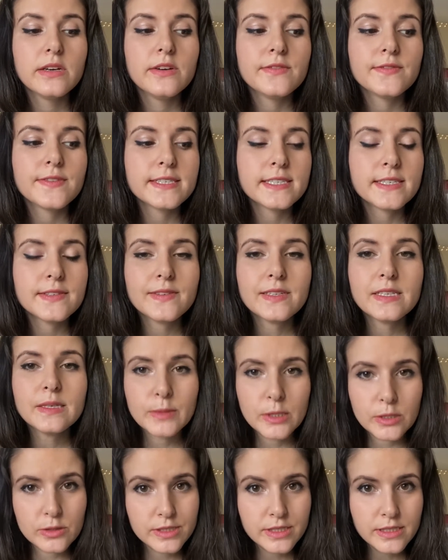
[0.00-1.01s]
For different
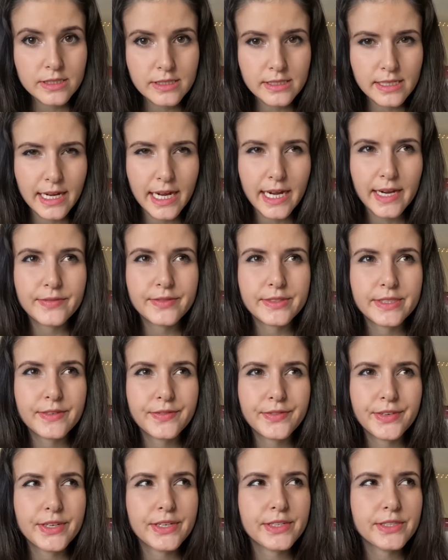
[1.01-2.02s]
emotions, they have
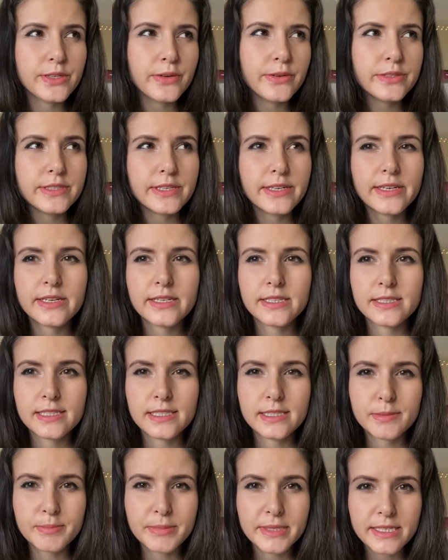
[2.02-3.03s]
different associated
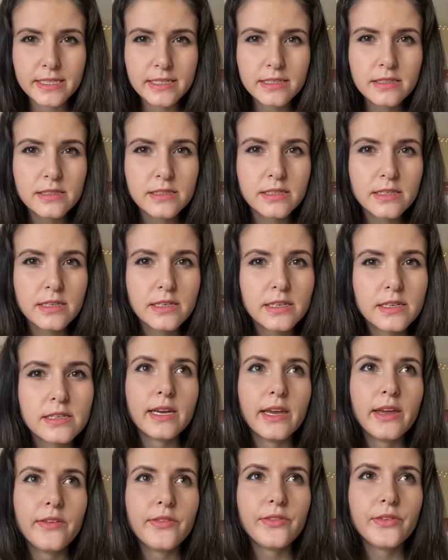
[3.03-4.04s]
speeds.
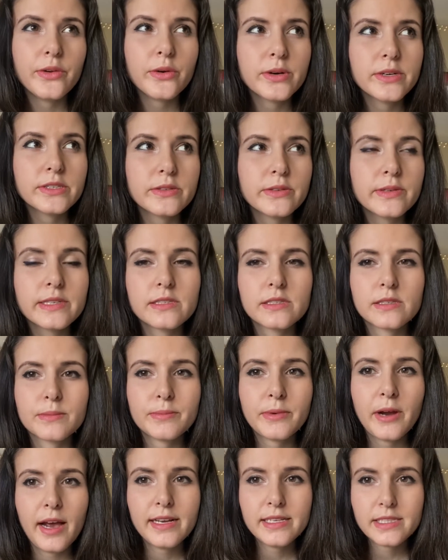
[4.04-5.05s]
If you're doing
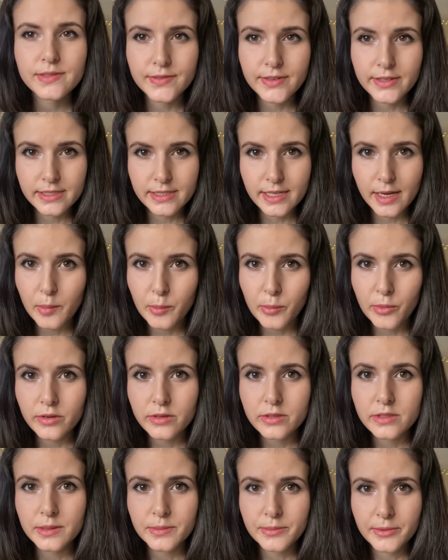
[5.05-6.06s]
surprise, for example,
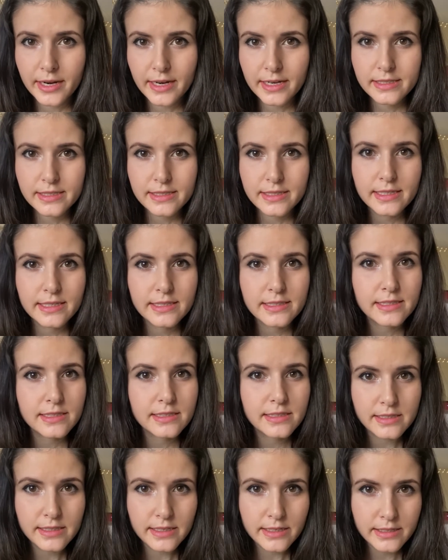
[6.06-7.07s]
surprise is
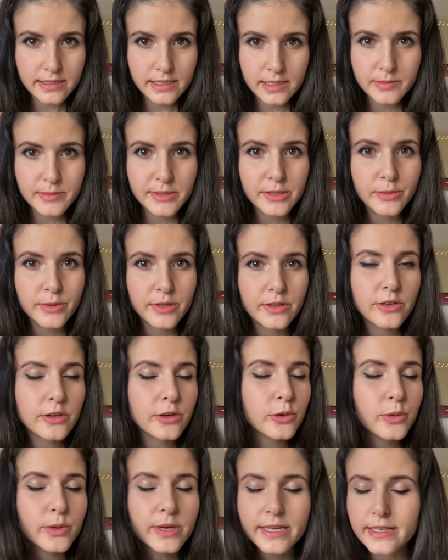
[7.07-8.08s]
considered to be one of the
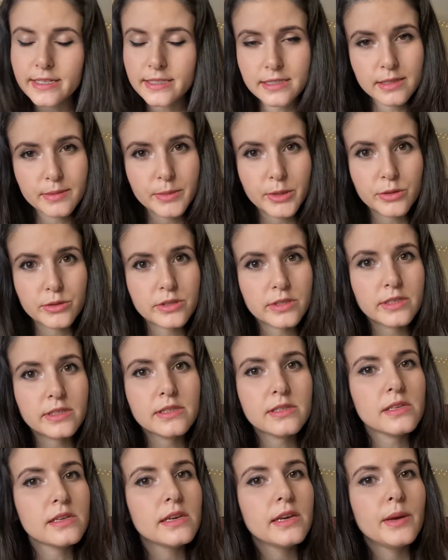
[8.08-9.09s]
quickest
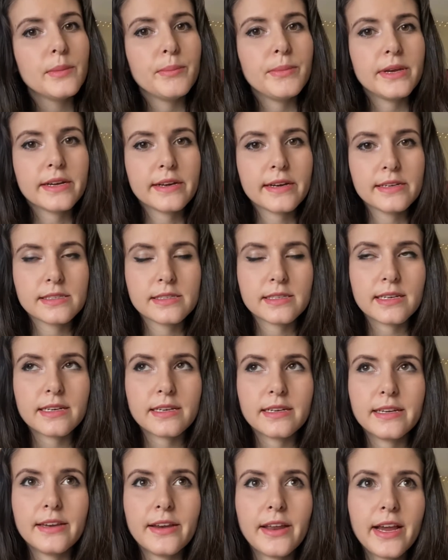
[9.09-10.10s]
emotions because
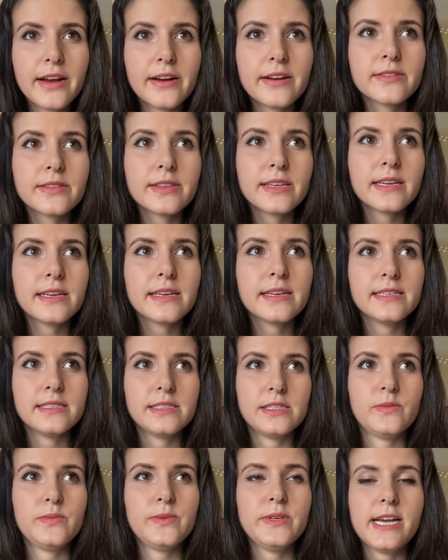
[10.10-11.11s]
inherently
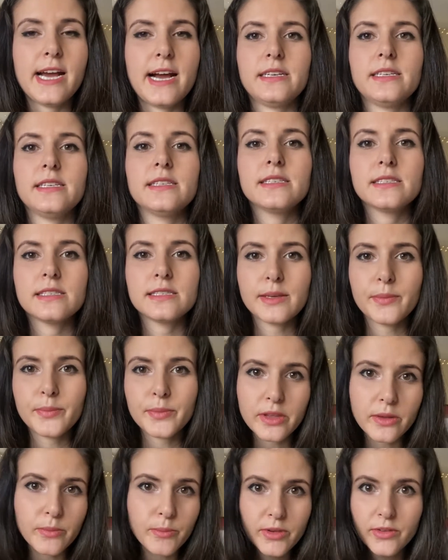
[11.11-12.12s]
it's reacting to
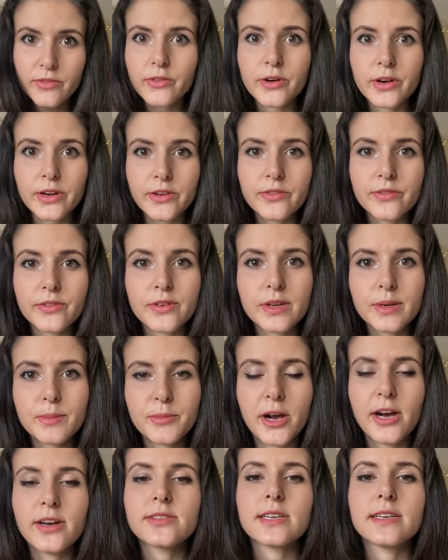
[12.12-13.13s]
something before you've fully
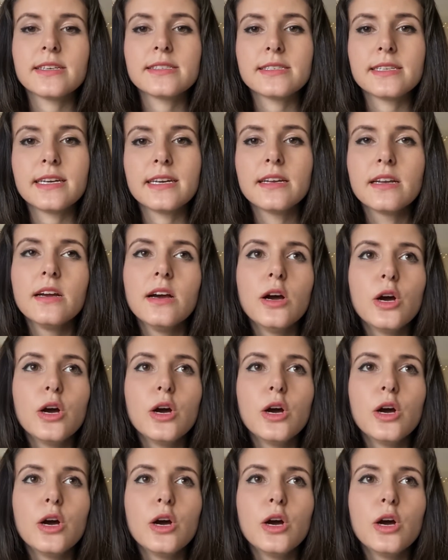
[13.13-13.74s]
processed it.